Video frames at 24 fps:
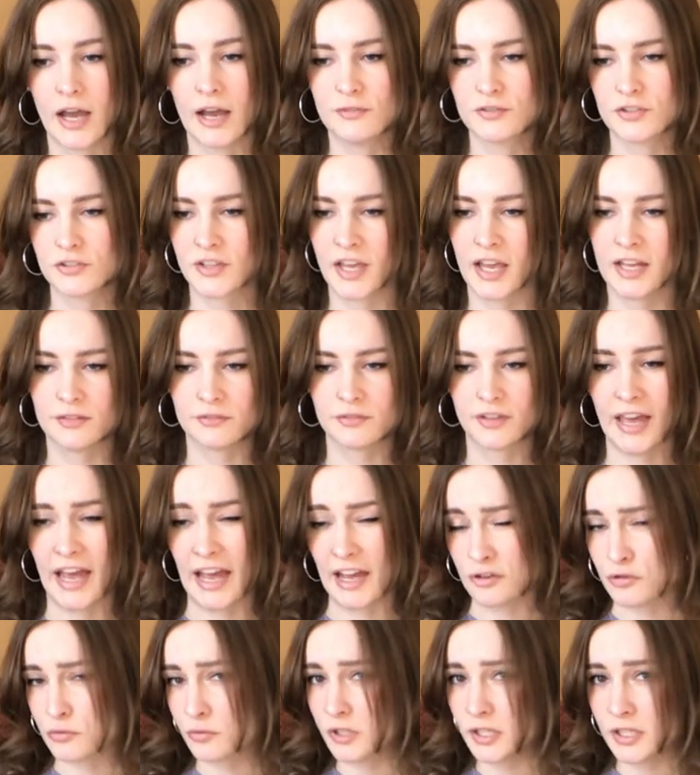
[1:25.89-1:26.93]
I've just kind of
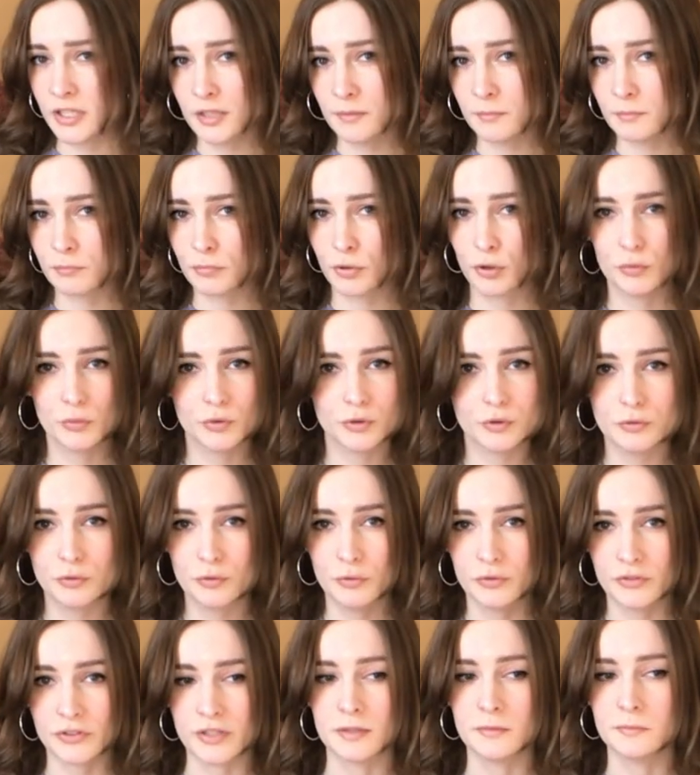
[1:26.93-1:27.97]
casually
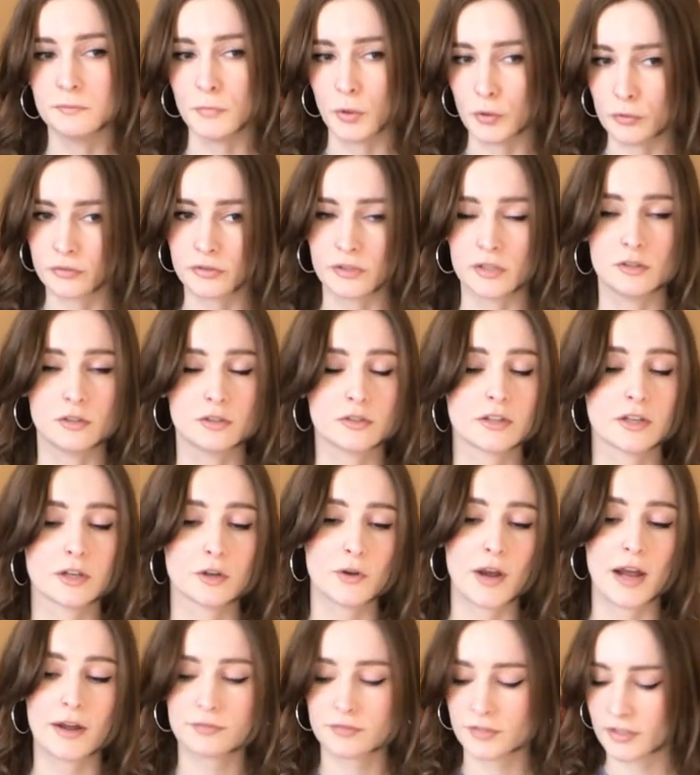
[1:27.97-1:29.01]
perused and mostly looked at
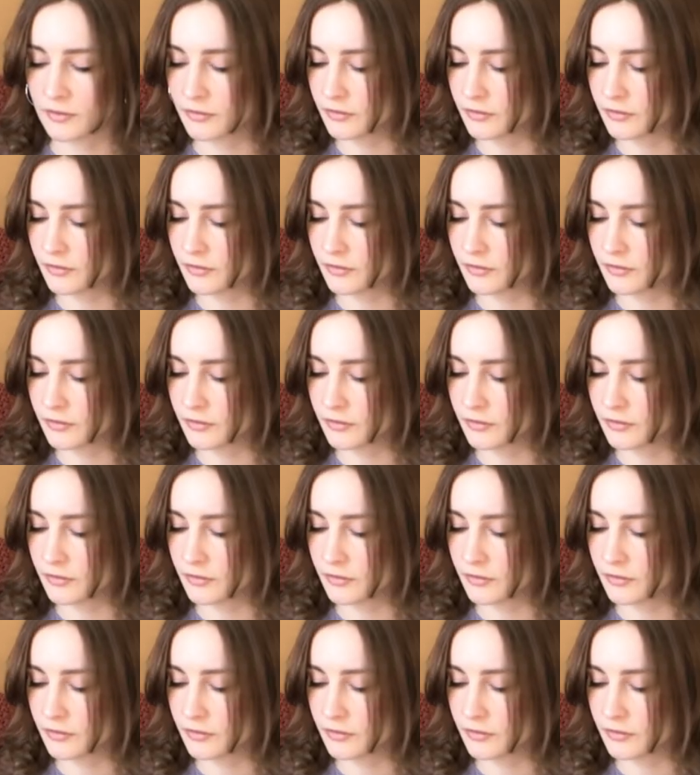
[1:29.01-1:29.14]
crafting